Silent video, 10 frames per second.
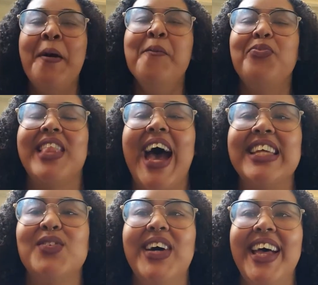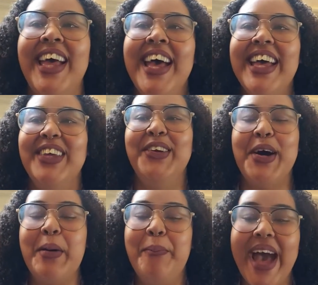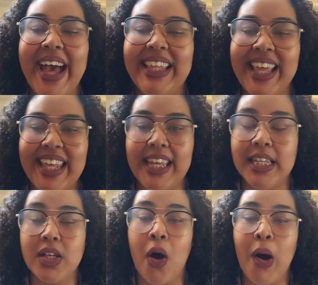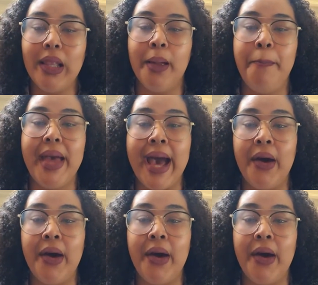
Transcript: That's what, Bag Lady is all about.